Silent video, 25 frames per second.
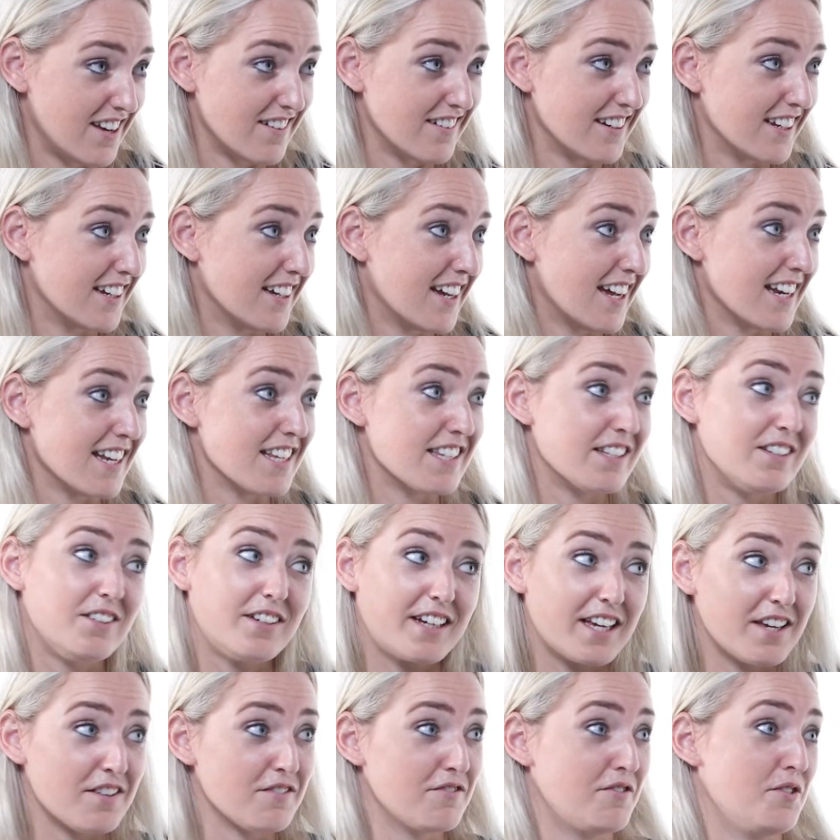area and is
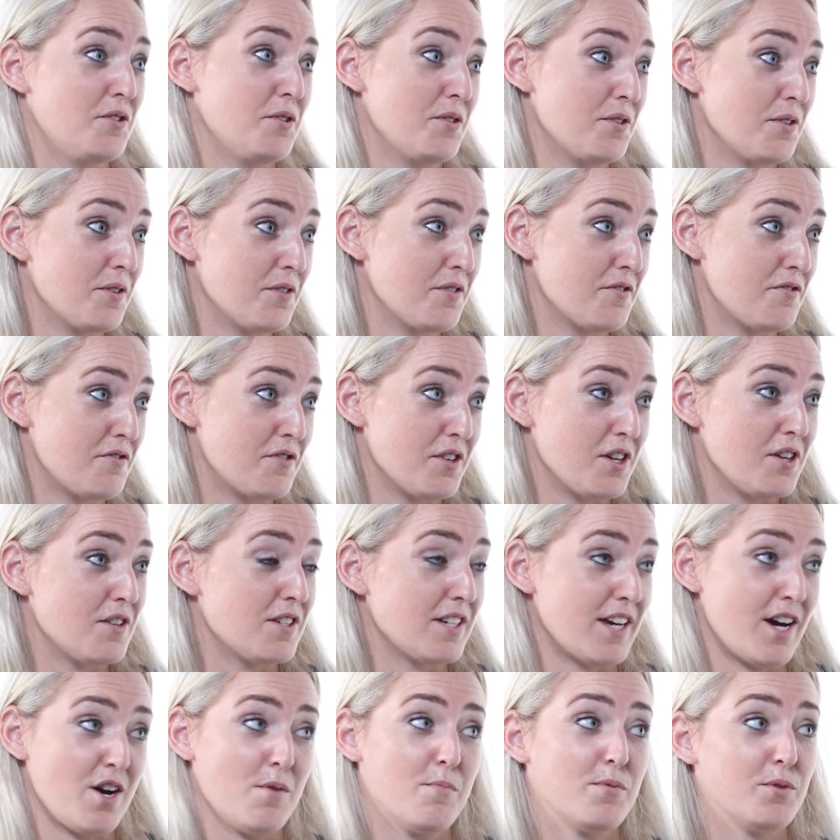looking for you
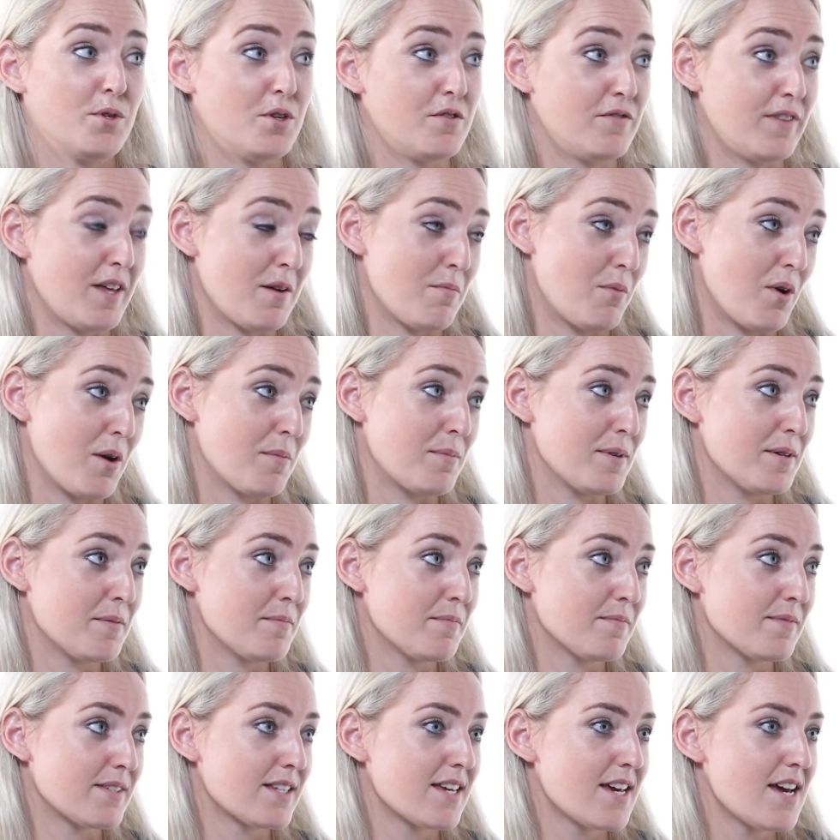to help solve their
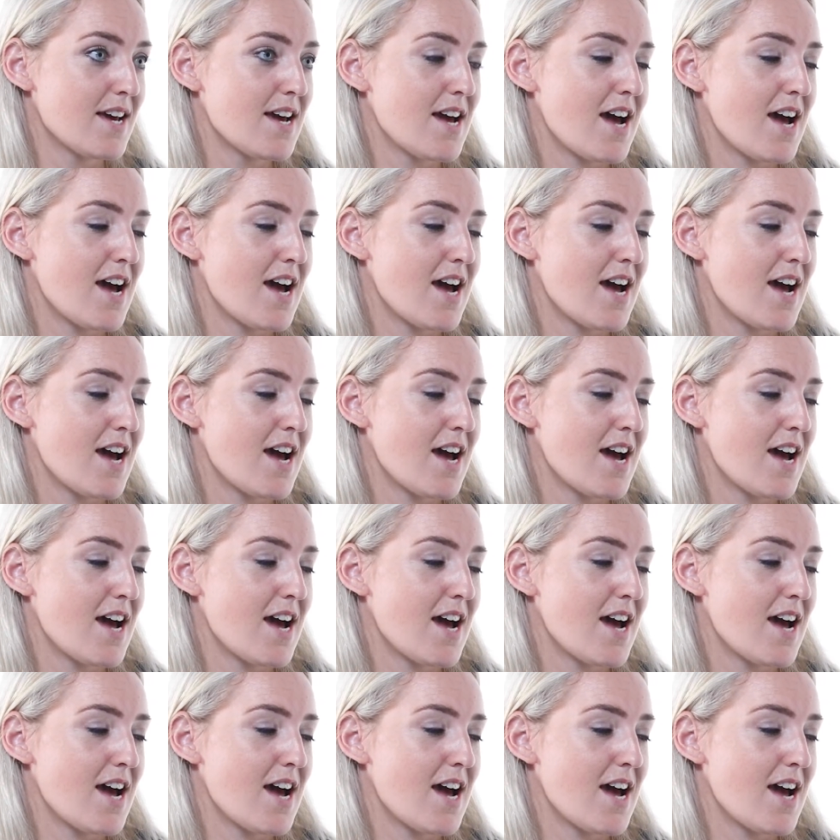problems.